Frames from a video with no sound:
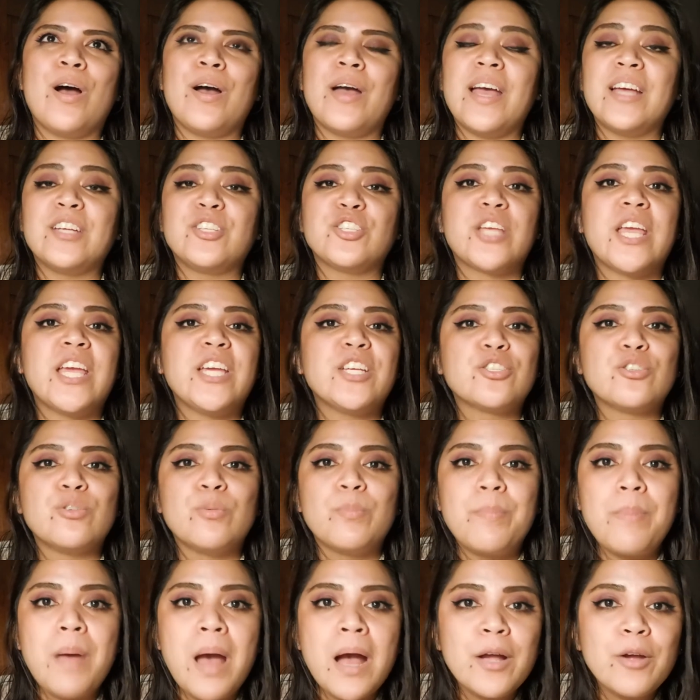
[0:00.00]
educational
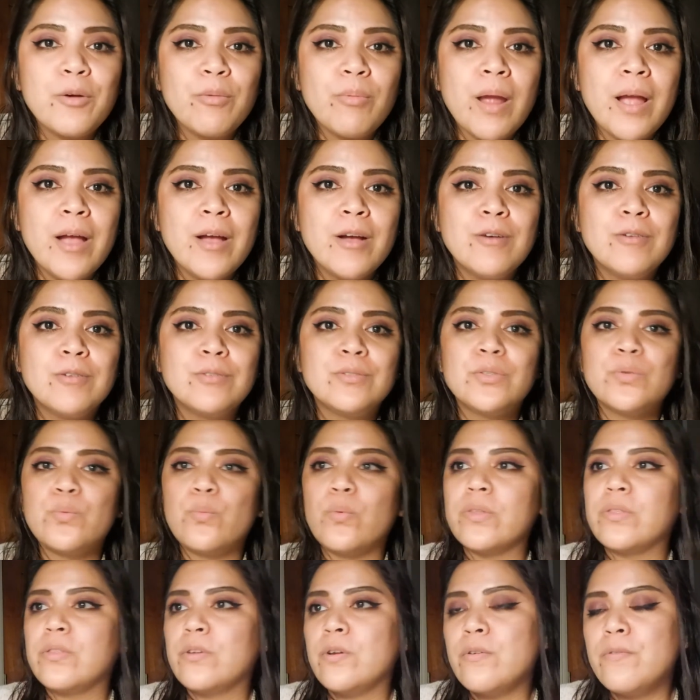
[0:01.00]
background,
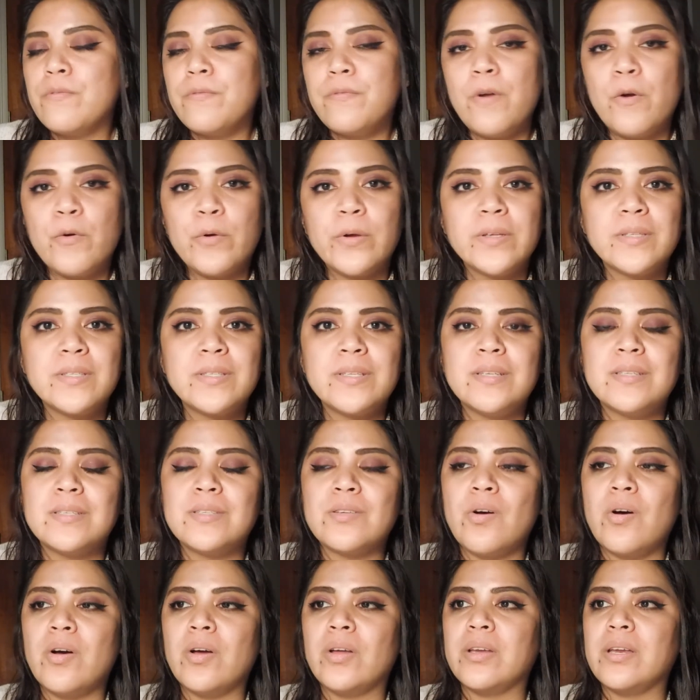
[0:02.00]
what their focus is
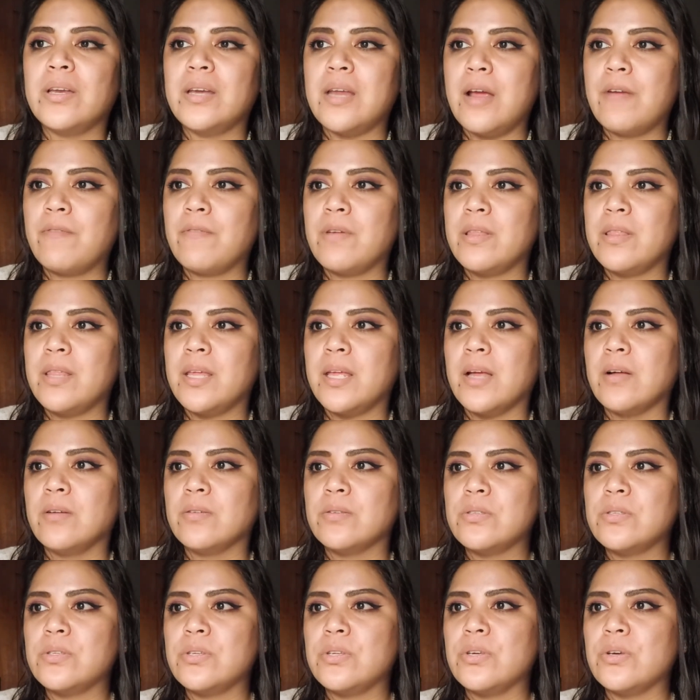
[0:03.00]
on, and everything
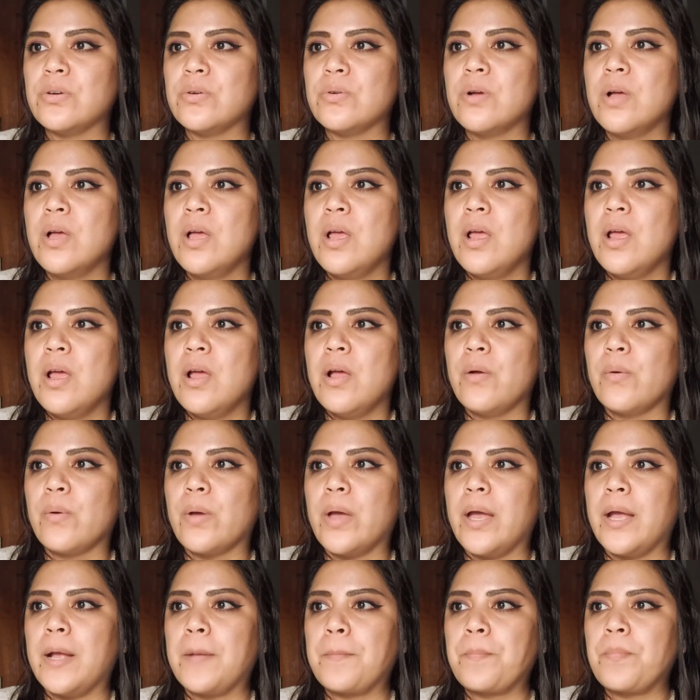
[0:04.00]
else too.
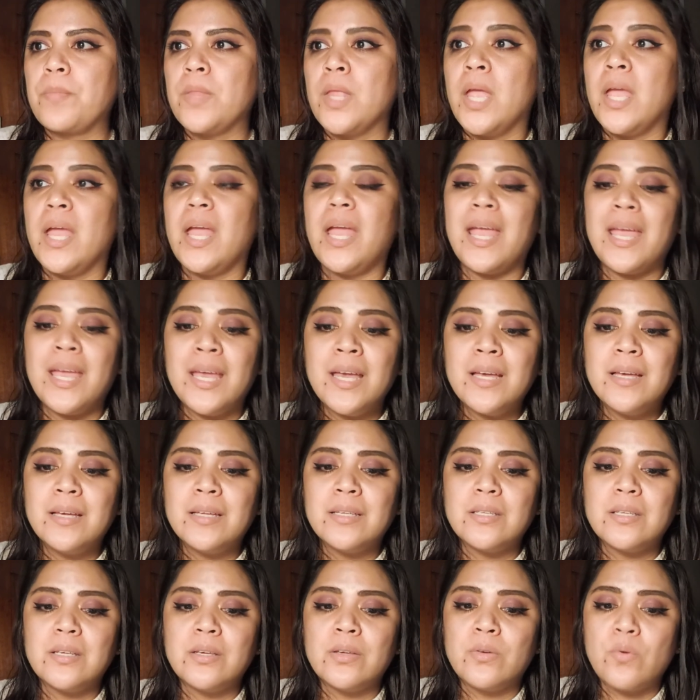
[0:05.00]
Okay,
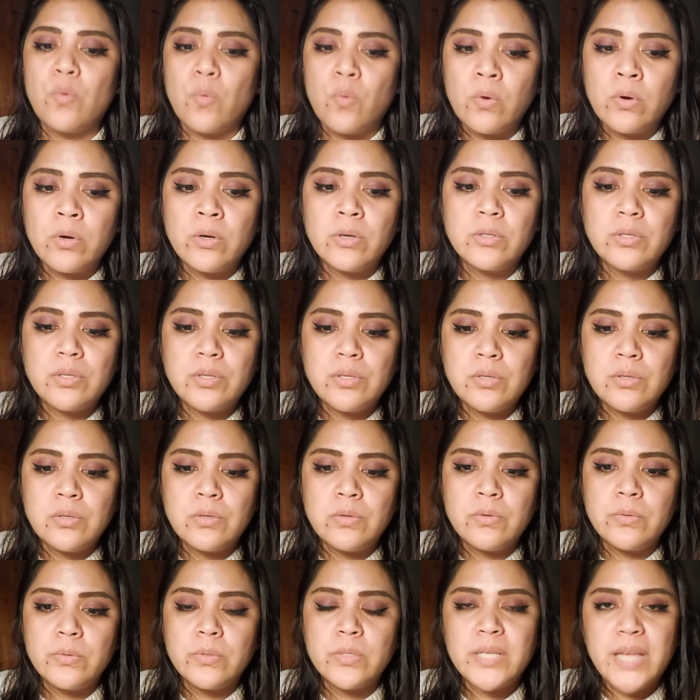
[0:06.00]
and in order
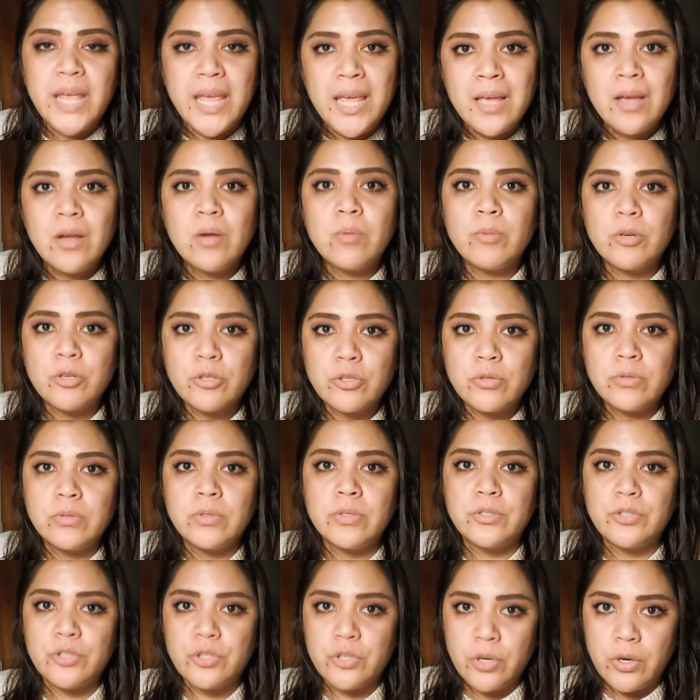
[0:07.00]
to take commercial
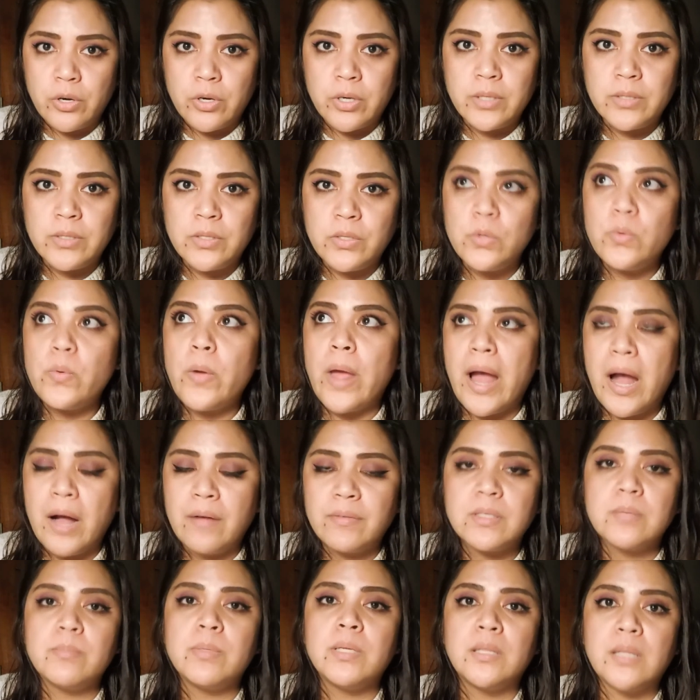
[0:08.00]
insurance, you
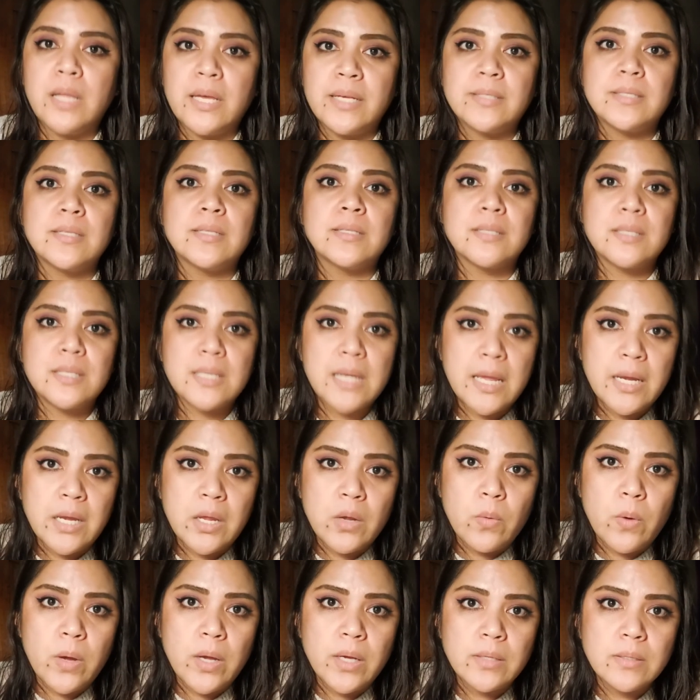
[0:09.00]
have to be licensed
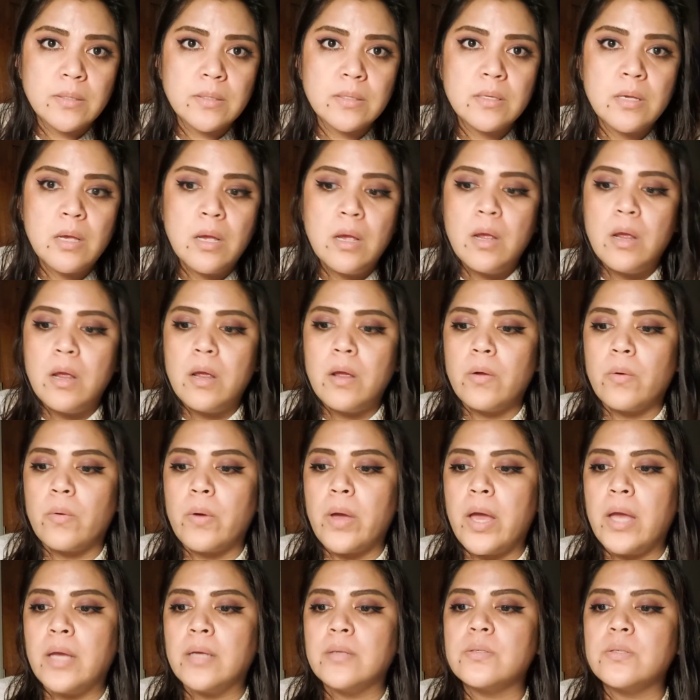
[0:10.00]
anyways.
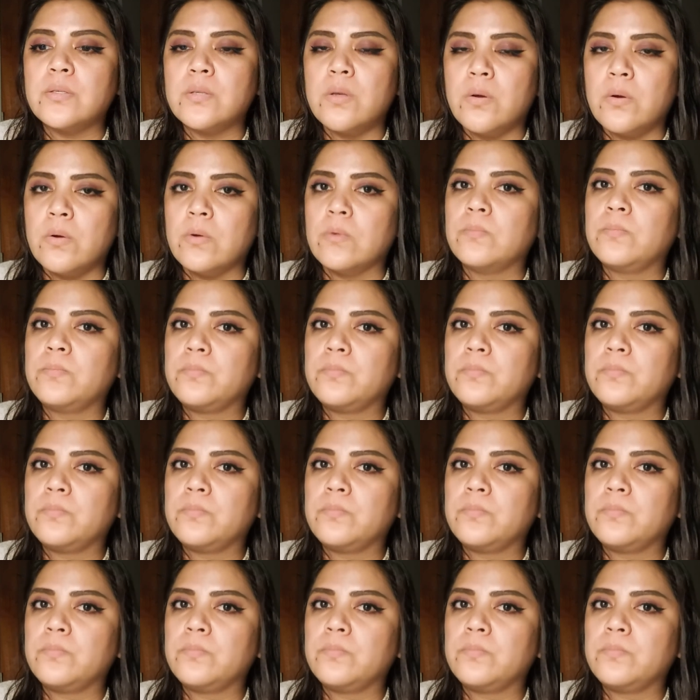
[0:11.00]
Okay, so